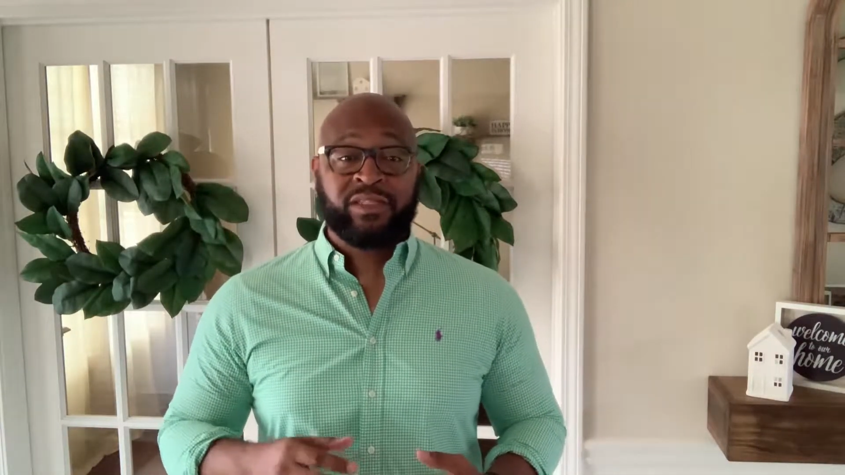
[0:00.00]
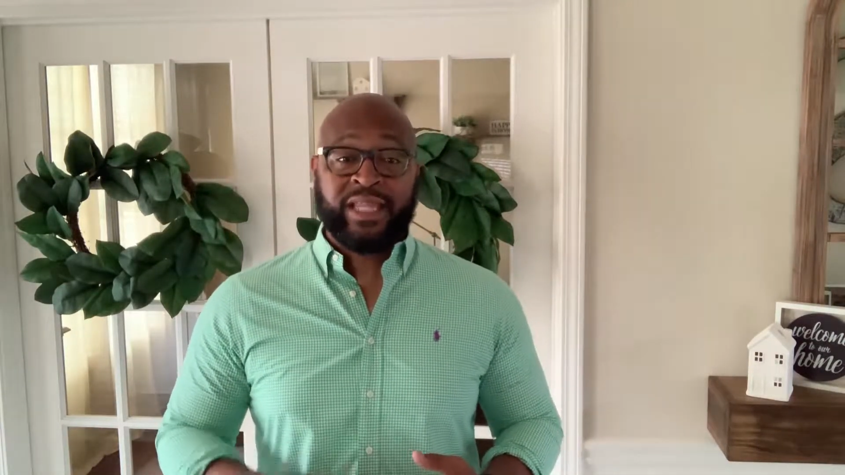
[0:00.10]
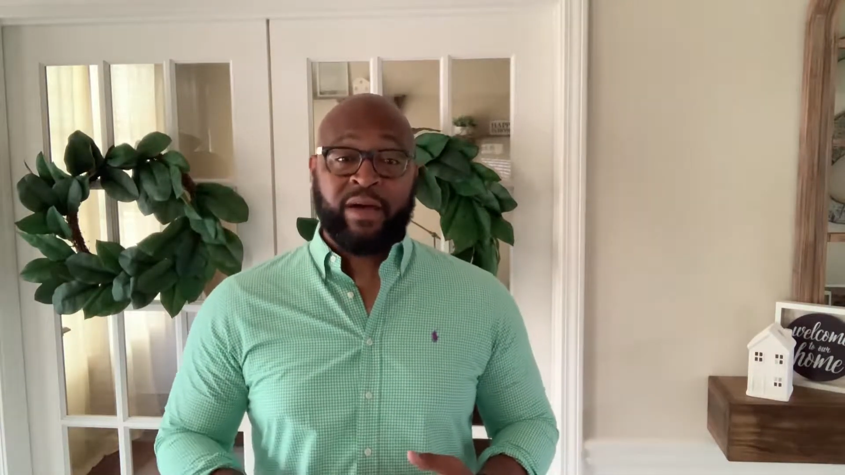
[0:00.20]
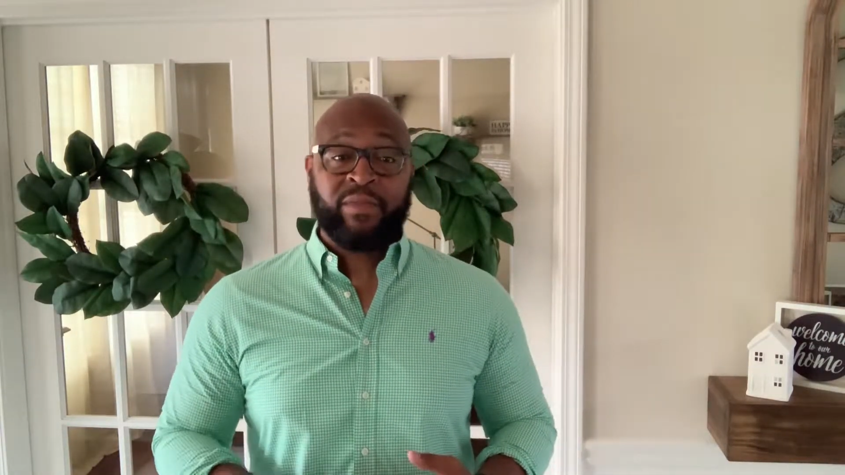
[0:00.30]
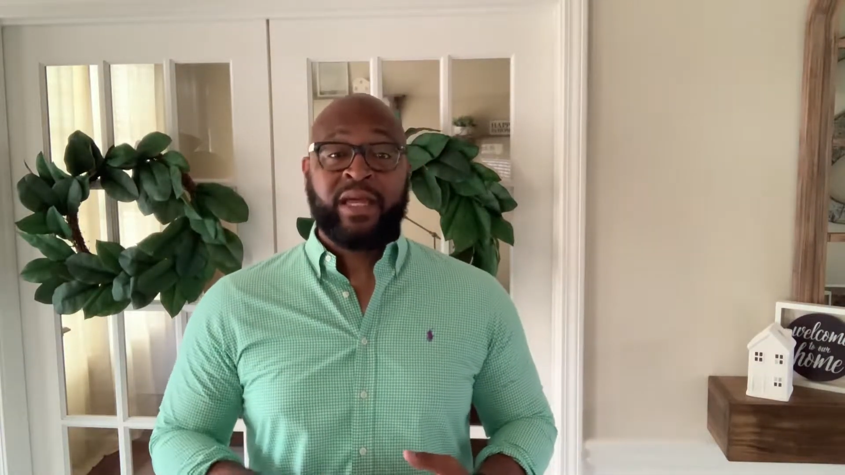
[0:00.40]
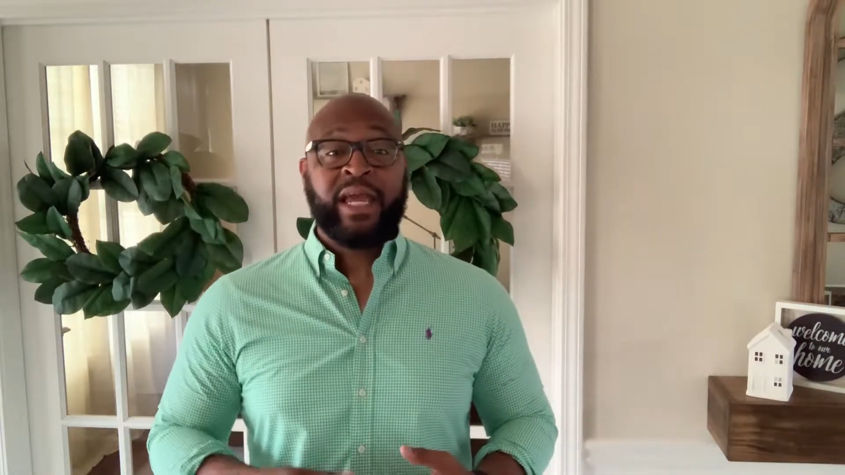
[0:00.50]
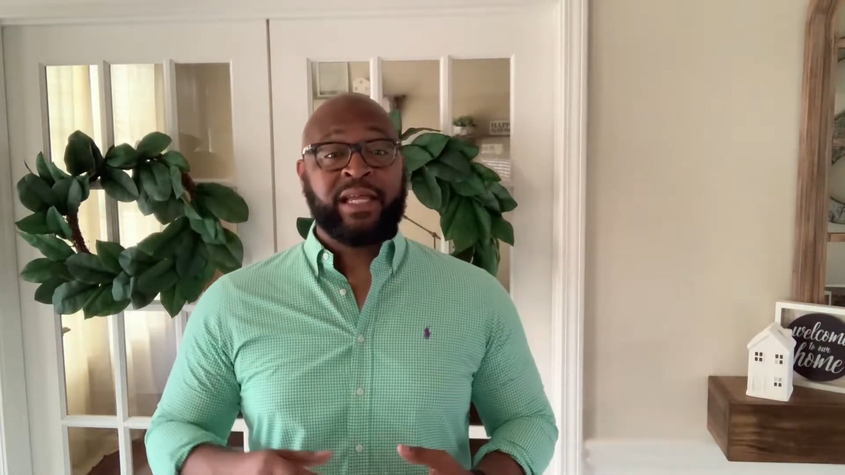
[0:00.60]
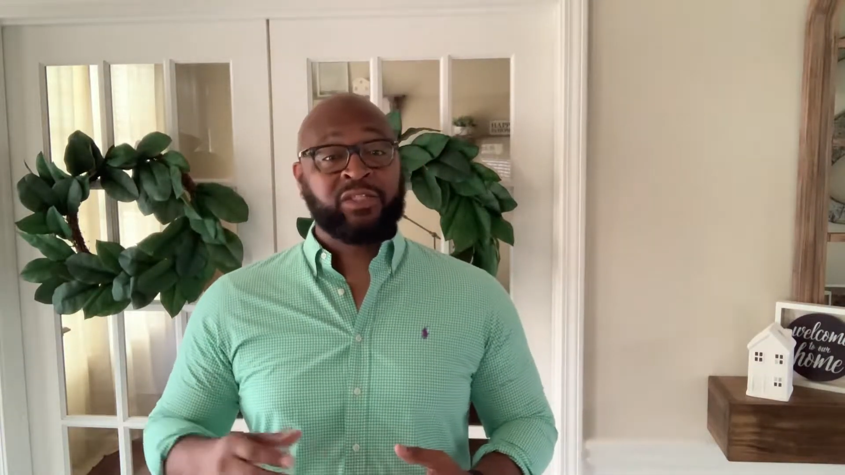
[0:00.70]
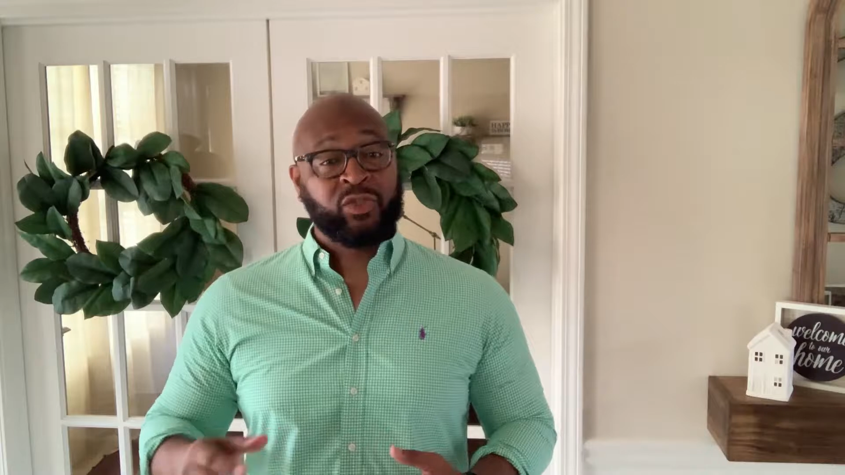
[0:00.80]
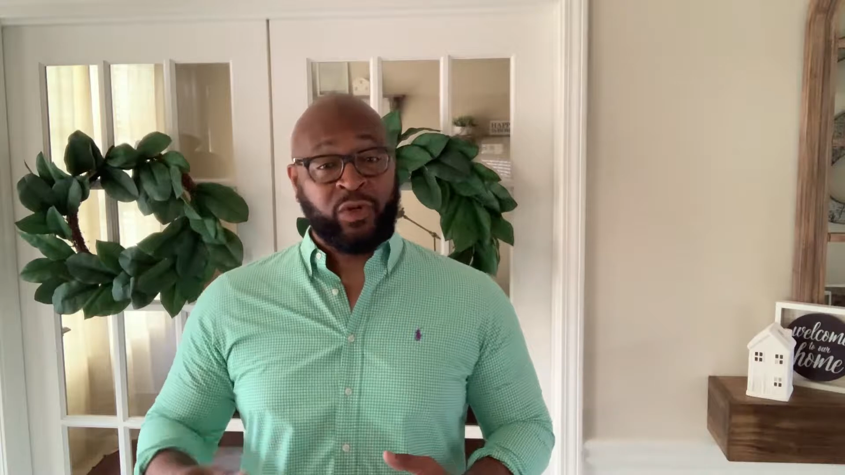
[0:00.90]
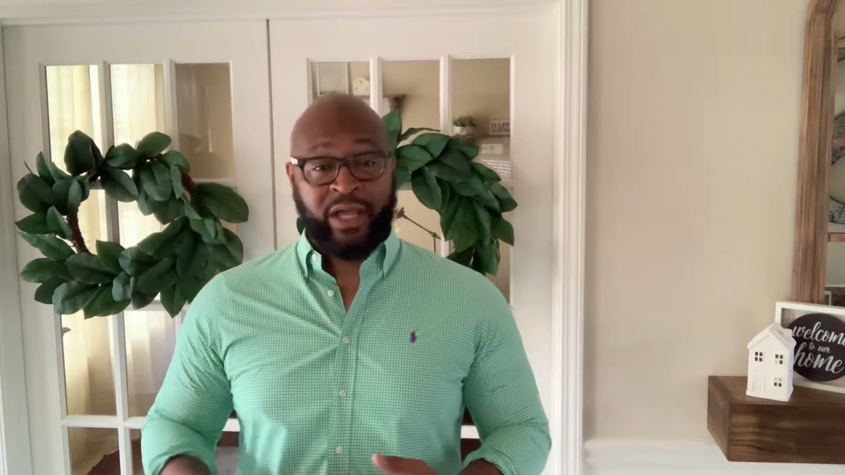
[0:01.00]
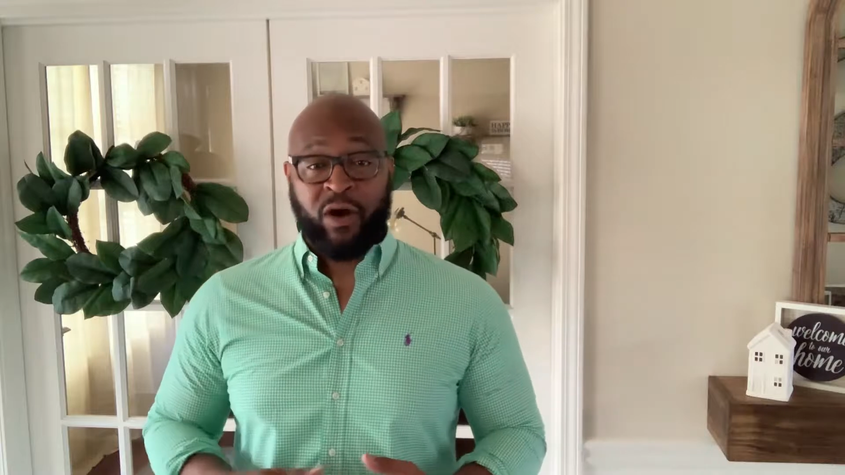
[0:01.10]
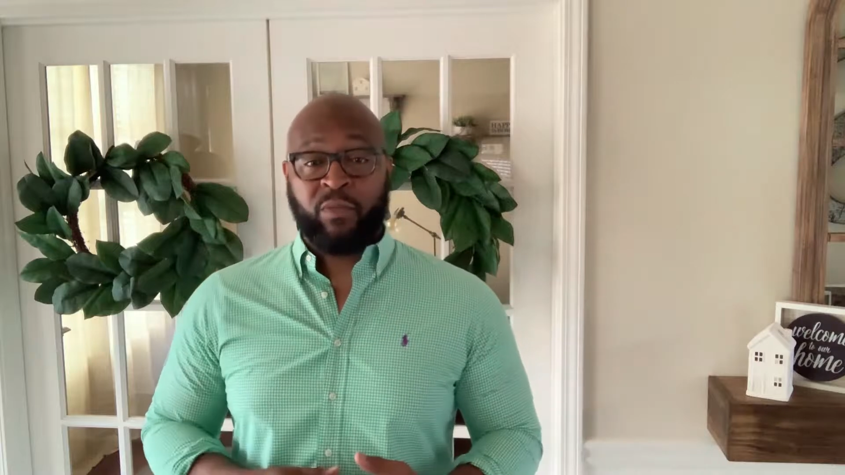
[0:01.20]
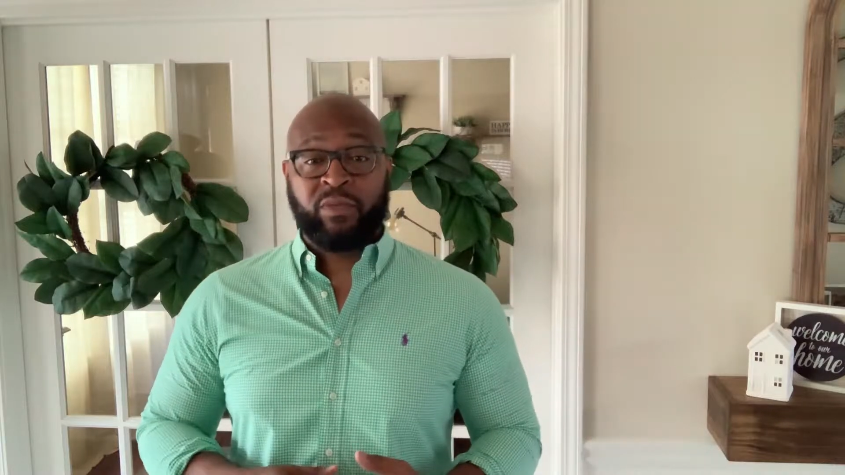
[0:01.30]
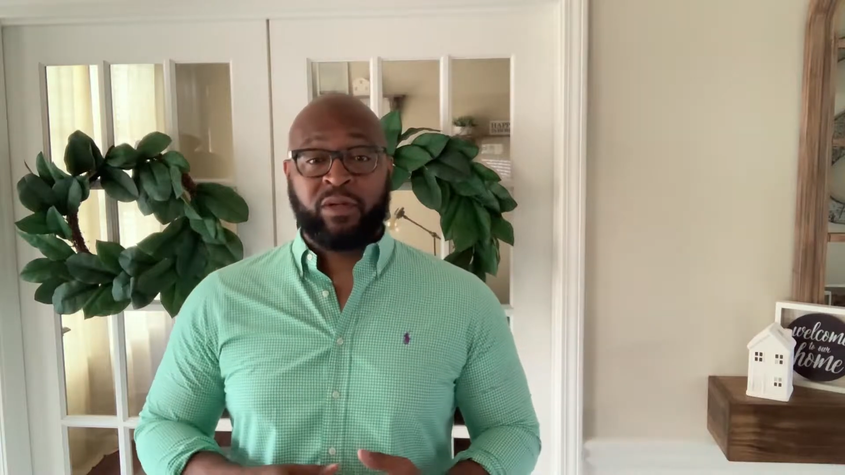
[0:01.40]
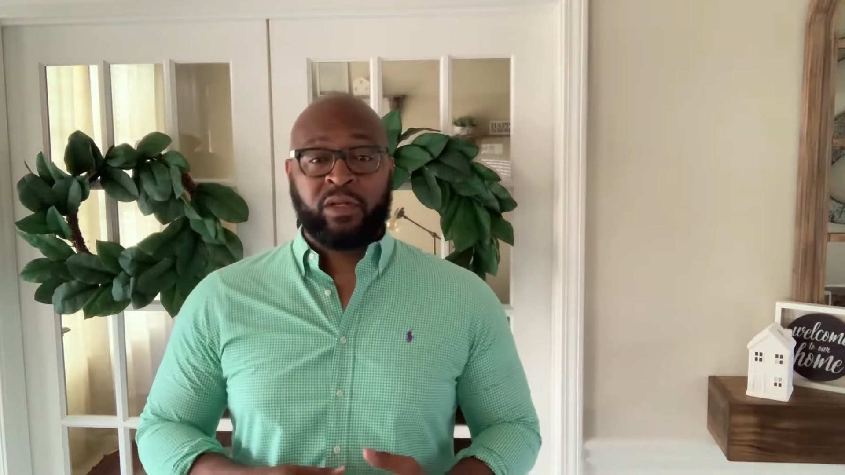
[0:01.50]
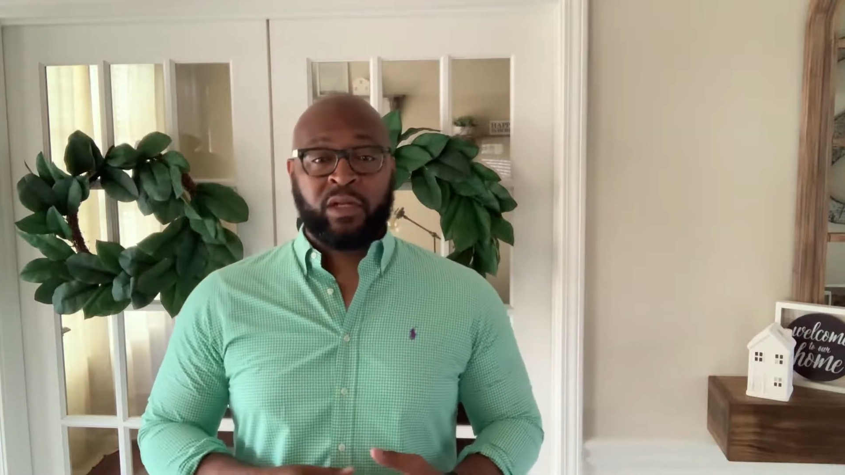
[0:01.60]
step and sought help.